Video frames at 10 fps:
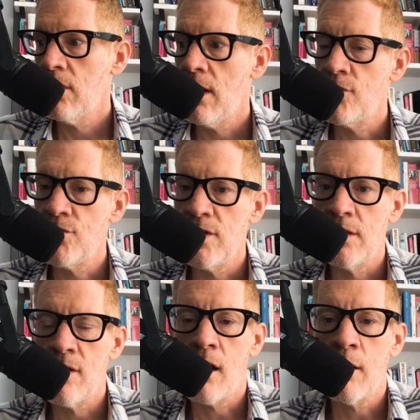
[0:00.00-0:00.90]
and she
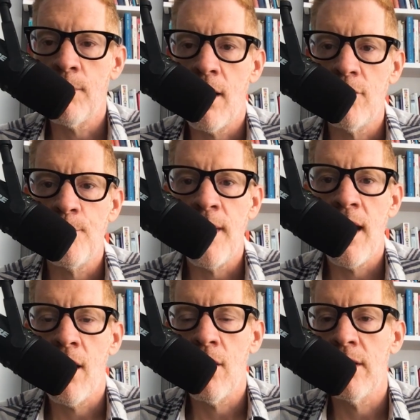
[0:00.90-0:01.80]
talk about your
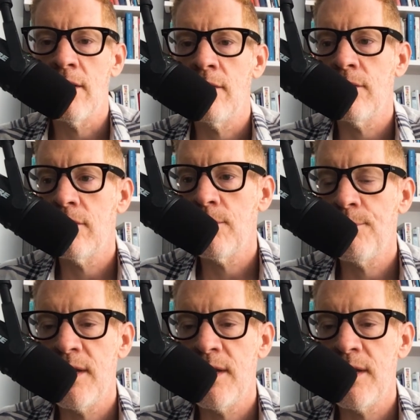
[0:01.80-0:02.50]
parents,